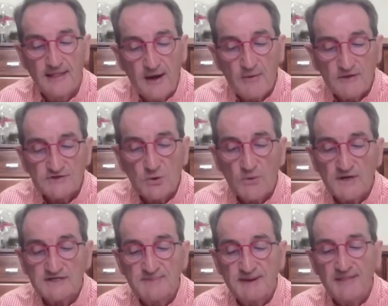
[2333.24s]
There has
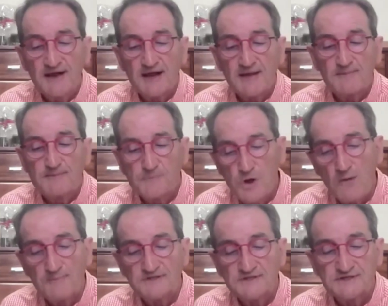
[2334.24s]
always been the
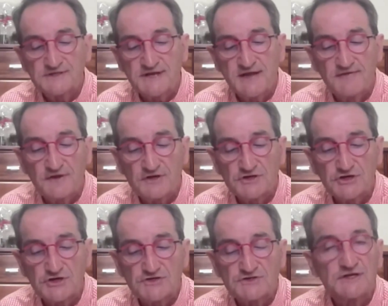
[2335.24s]
competency for the
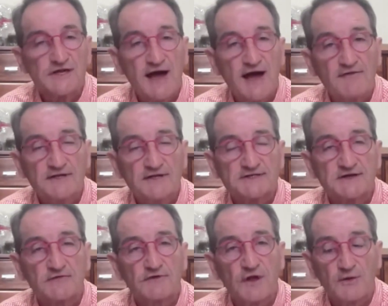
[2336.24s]
Church to govern
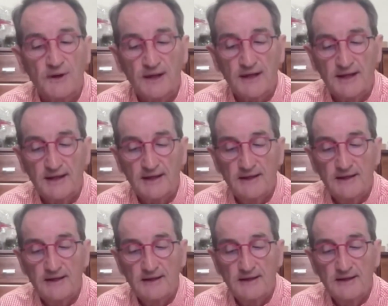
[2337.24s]
itself locally.
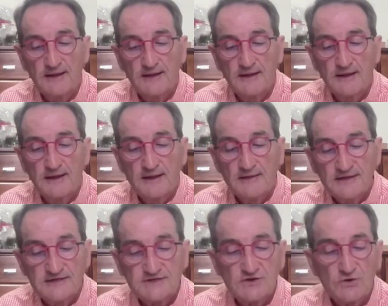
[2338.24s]

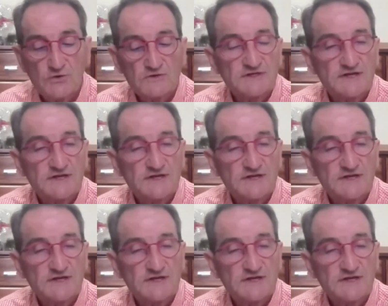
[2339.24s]
This is called